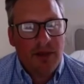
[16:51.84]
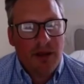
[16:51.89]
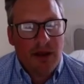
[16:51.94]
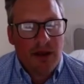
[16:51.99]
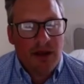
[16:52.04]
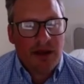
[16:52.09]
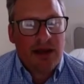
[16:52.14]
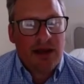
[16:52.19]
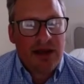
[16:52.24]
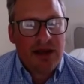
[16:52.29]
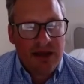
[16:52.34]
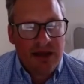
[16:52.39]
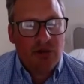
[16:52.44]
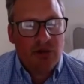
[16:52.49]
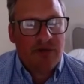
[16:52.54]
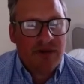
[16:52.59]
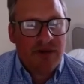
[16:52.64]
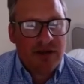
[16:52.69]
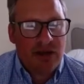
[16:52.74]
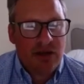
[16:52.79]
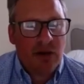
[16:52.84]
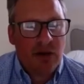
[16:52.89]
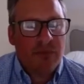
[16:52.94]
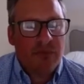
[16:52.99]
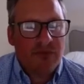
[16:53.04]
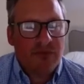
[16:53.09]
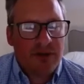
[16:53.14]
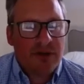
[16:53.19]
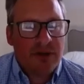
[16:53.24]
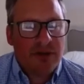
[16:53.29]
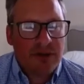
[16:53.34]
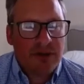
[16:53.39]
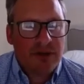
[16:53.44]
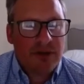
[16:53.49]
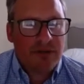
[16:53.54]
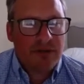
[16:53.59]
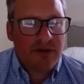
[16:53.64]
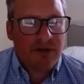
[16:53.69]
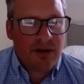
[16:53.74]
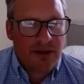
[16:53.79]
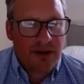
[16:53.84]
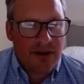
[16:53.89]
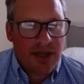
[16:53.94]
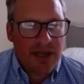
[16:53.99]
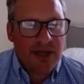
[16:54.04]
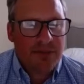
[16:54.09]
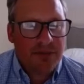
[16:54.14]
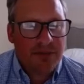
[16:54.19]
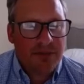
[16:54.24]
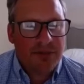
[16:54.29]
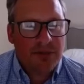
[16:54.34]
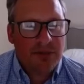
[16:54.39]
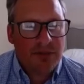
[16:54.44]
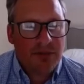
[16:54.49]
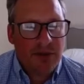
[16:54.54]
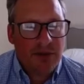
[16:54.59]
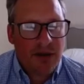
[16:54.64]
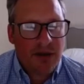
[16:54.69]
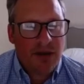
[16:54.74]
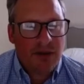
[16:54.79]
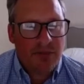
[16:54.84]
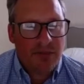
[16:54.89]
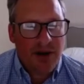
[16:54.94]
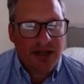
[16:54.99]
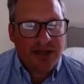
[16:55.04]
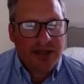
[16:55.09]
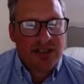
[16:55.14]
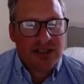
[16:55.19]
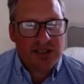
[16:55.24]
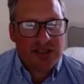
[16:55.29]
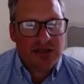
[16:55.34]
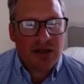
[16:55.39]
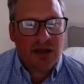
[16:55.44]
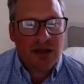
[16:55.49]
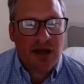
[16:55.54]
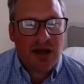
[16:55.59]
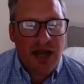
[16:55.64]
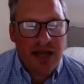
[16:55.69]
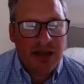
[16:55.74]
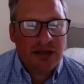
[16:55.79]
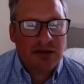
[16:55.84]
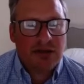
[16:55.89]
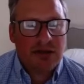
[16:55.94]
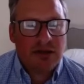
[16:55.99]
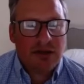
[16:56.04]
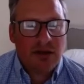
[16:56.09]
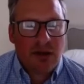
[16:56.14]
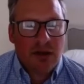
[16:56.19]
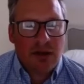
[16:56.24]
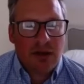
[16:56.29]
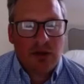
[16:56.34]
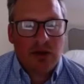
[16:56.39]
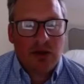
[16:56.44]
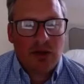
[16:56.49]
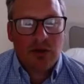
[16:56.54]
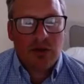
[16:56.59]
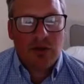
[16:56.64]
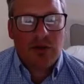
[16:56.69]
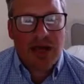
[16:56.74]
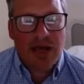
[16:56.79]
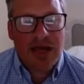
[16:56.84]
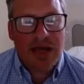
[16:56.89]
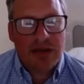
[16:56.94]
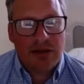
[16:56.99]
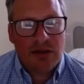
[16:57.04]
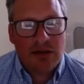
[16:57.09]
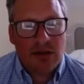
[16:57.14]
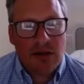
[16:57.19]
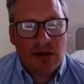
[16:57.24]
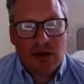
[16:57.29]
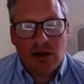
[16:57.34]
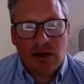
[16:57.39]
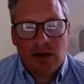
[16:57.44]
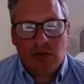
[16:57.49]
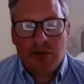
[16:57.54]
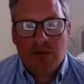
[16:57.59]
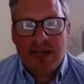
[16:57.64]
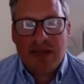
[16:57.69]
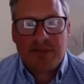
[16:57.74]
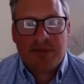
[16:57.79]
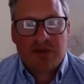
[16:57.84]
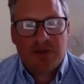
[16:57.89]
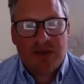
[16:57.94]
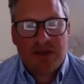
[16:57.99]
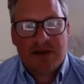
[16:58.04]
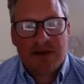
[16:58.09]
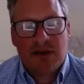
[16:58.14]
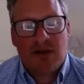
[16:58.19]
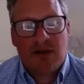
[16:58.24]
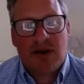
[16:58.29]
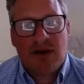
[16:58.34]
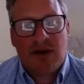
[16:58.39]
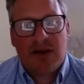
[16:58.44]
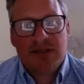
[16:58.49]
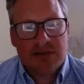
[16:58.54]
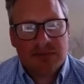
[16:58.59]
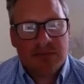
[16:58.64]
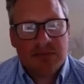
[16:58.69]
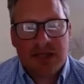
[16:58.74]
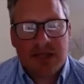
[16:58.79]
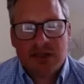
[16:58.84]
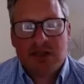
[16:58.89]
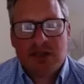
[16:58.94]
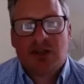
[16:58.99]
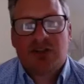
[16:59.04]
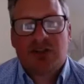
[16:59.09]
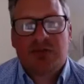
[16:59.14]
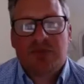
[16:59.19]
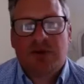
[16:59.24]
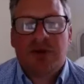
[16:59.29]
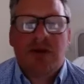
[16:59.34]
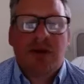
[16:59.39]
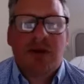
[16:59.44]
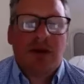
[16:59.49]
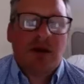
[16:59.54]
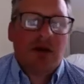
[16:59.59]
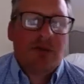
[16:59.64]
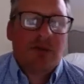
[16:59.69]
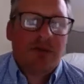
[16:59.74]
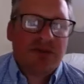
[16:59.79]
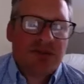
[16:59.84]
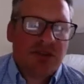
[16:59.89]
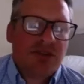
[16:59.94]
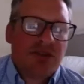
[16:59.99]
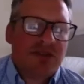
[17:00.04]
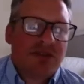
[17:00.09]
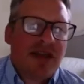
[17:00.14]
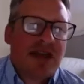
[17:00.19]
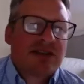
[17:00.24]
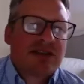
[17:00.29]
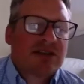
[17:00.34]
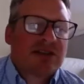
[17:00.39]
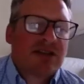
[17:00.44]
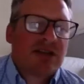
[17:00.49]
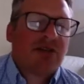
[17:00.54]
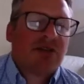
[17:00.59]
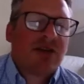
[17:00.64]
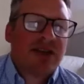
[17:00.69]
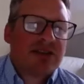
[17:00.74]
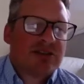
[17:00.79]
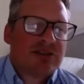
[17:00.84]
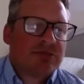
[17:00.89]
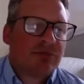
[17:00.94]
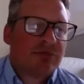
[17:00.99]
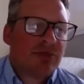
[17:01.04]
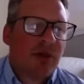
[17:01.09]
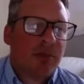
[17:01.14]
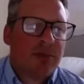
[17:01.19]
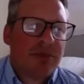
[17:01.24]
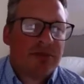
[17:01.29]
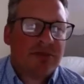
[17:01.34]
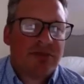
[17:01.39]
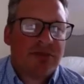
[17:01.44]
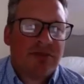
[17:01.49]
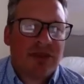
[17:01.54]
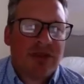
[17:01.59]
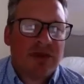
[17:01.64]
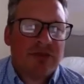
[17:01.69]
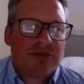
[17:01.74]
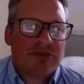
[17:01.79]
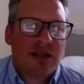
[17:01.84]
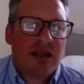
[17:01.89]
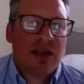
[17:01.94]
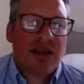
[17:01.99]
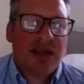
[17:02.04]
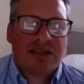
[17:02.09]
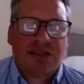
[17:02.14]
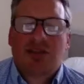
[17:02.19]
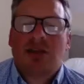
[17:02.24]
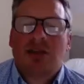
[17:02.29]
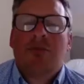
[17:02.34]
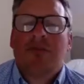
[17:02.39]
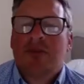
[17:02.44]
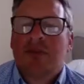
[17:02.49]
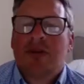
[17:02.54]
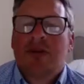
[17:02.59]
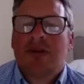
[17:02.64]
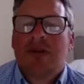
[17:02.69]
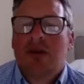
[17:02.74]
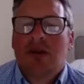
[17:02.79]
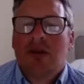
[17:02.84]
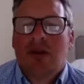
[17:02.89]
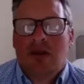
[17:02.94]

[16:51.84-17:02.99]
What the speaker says: Clearly, you're a very confident, very capable practitioner, and you can kind of read between the lines and make a judgment. But do you think that's going to create some problems for those that are less confident?